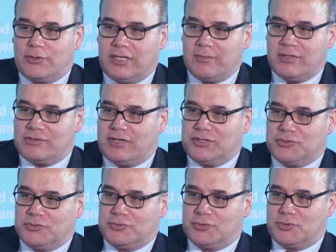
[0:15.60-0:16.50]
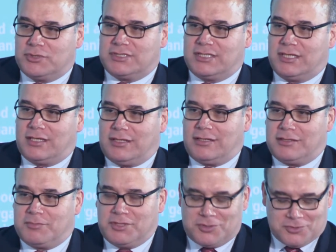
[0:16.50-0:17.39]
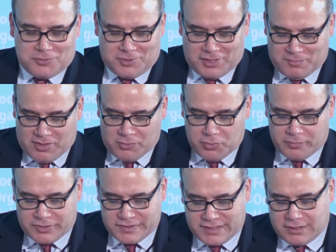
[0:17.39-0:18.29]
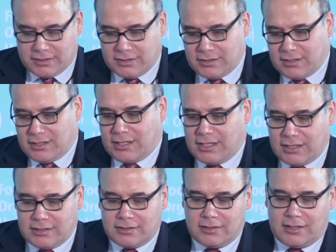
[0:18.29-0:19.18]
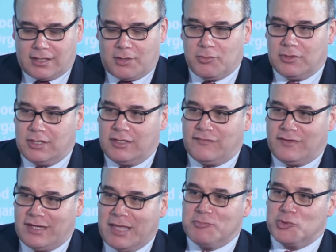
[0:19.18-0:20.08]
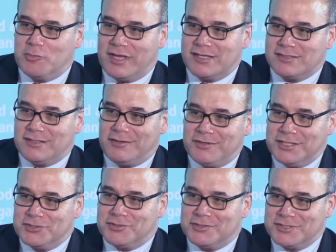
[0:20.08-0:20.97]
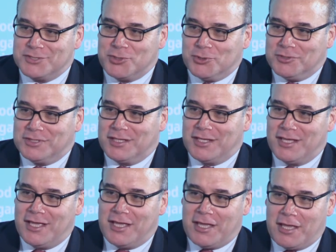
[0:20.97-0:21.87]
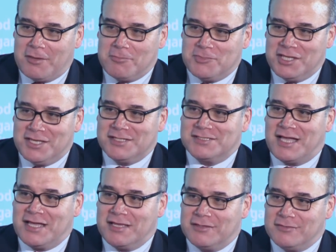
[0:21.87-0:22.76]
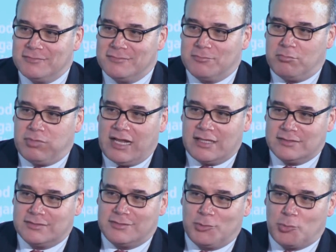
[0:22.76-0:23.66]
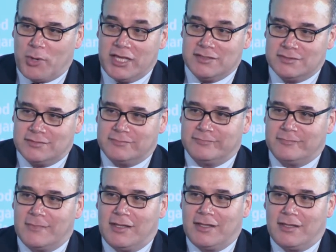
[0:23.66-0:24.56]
so let me try to, to stick a little bit to what Prabhu presented. And I will give a name to my accelerator. It's called MDSI Plus Waze.